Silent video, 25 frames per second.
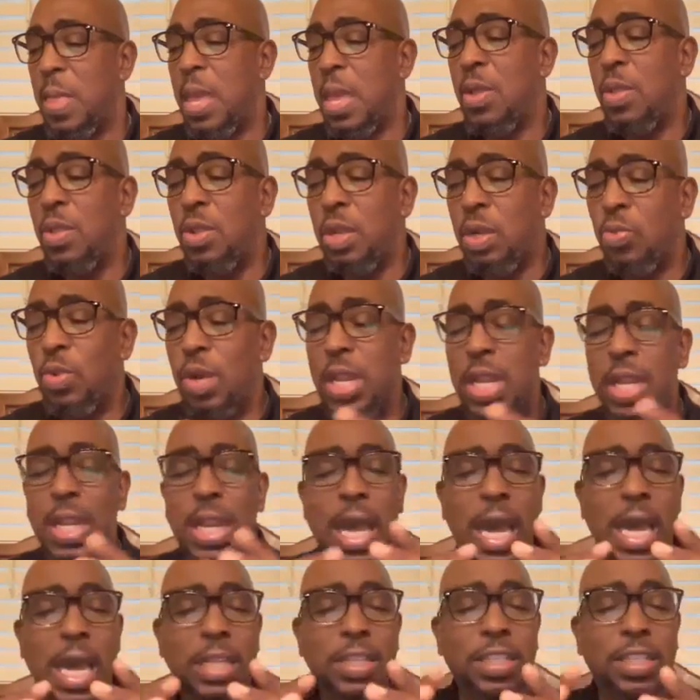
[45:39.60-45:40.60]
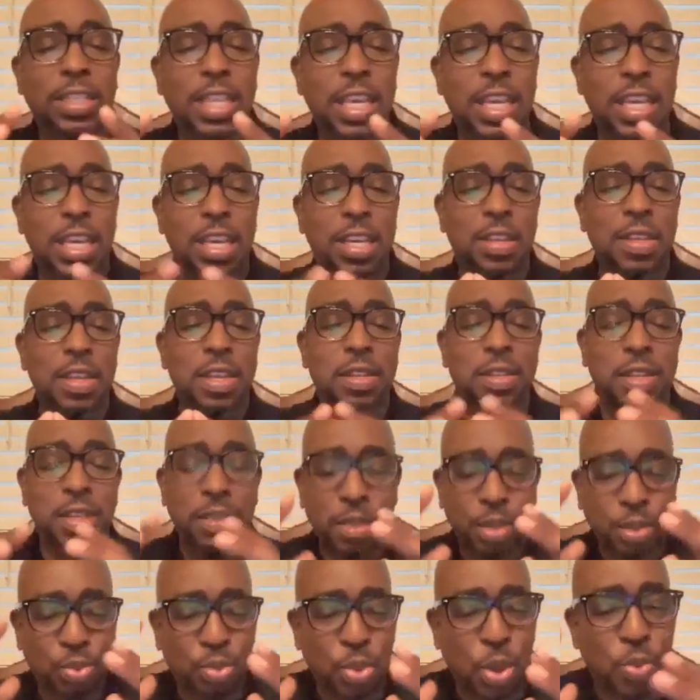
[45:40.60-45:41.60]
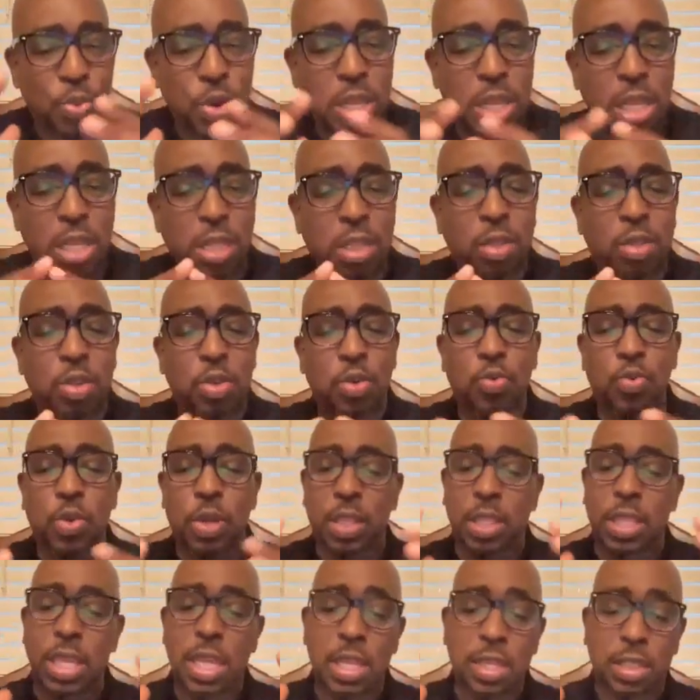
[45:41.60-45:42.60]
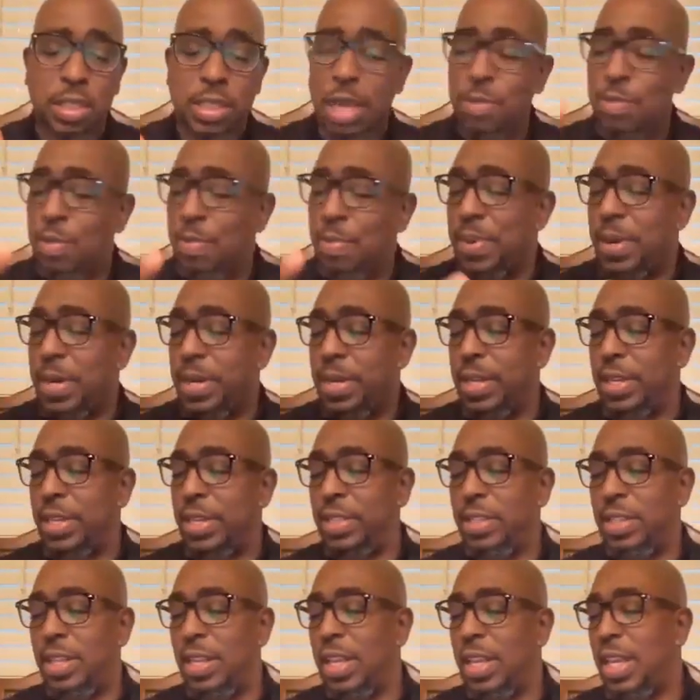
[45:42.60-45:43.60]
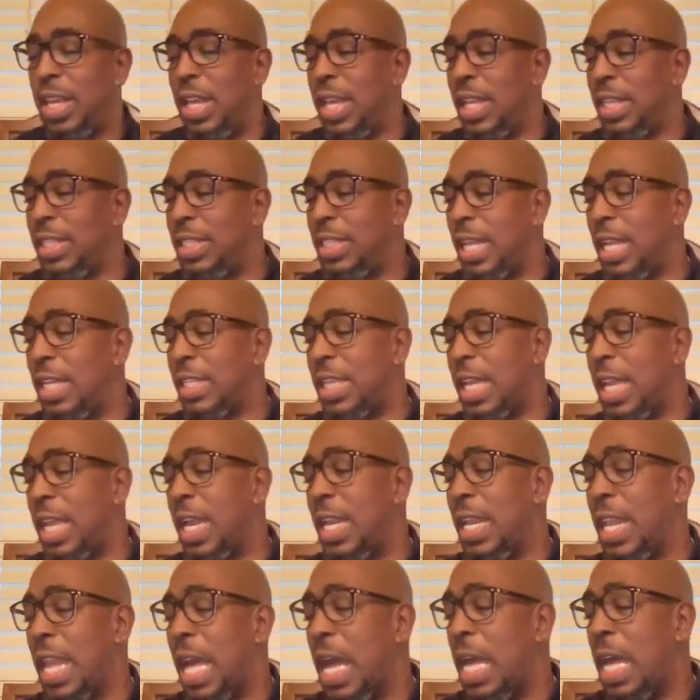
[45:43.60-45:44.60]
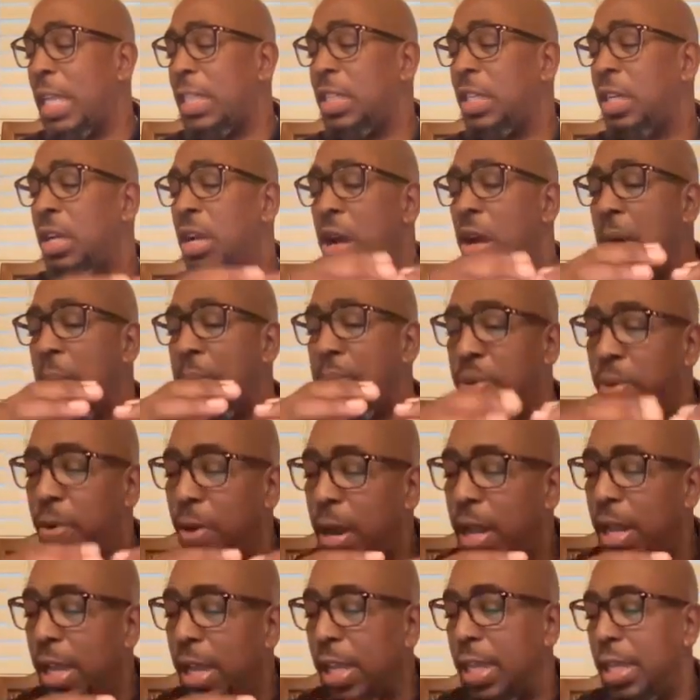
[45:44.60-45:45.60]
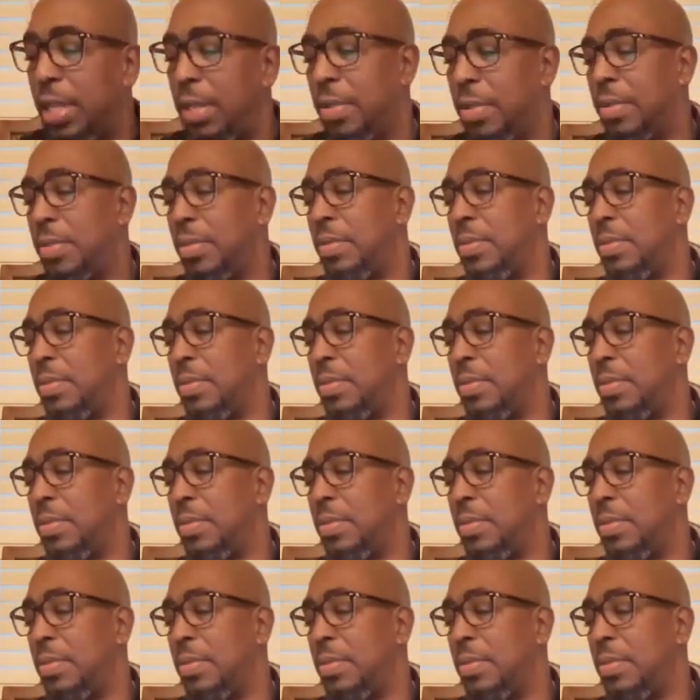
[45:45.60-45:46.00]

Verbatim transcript: And look what Elijah did. And this is what we need to do when things come upon us. It says, and Elijah prayed.